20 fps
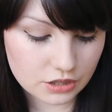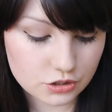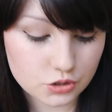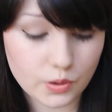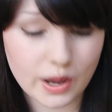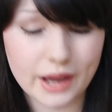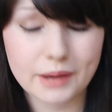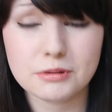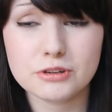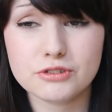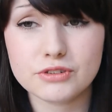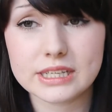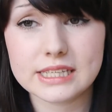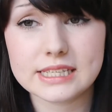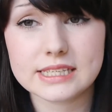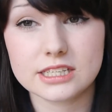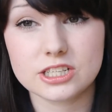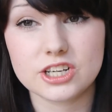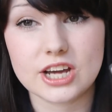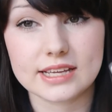So I would
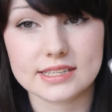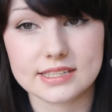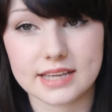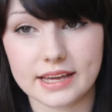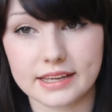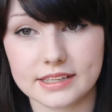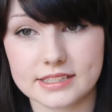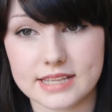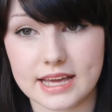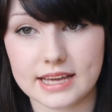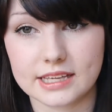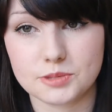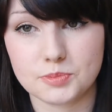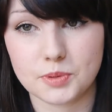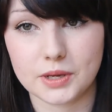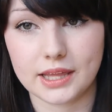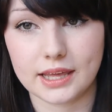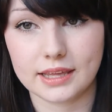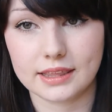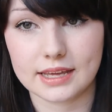really suggest getting a setting
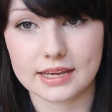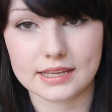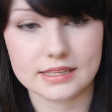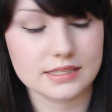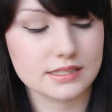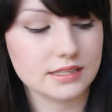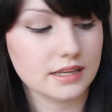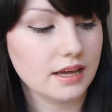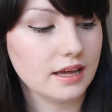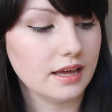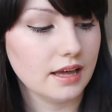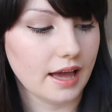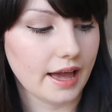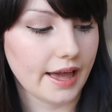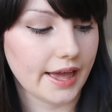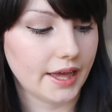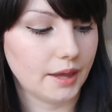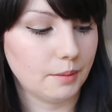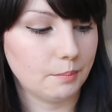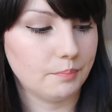spray like this.
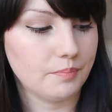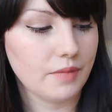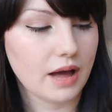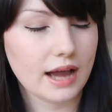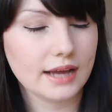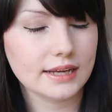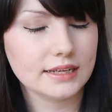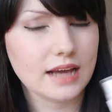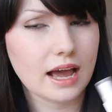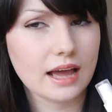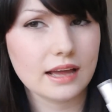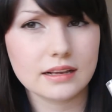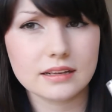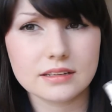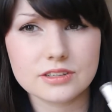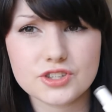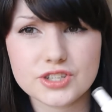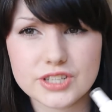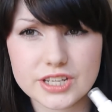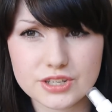I
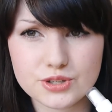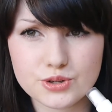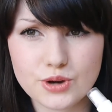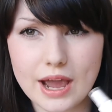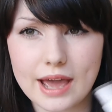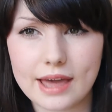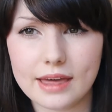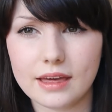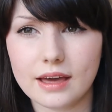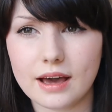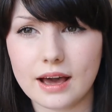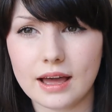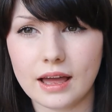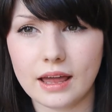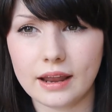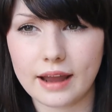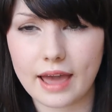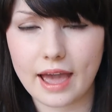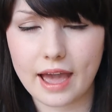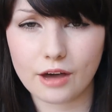did try
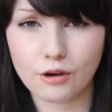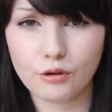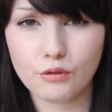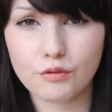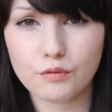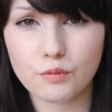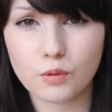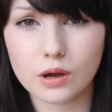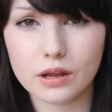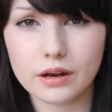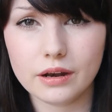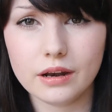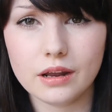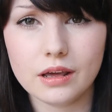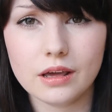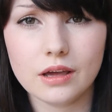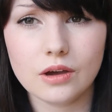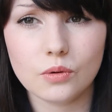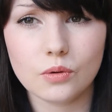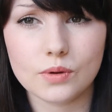an e.l.f. one
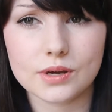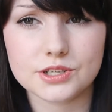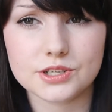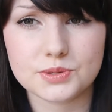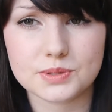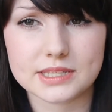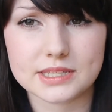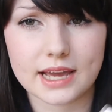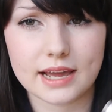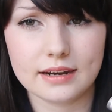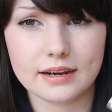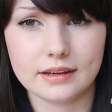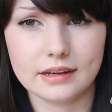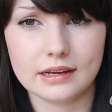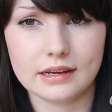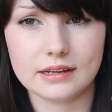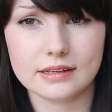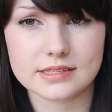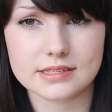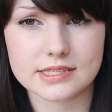which was kind
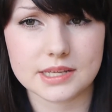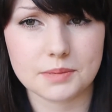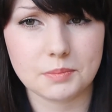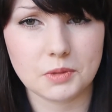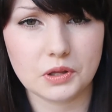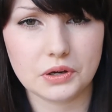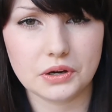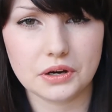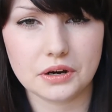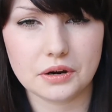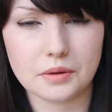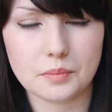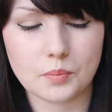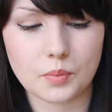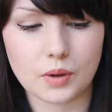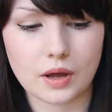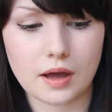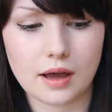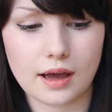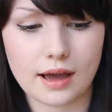of similar,
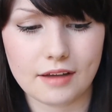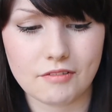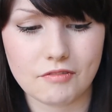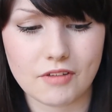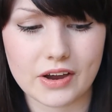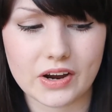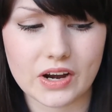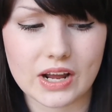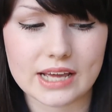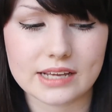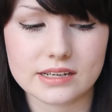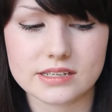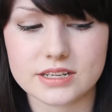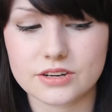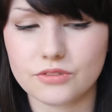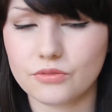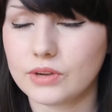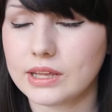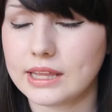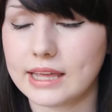but I found it
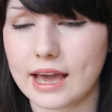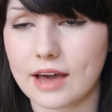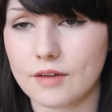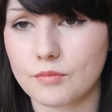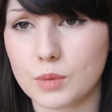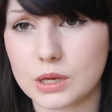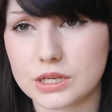didn't really have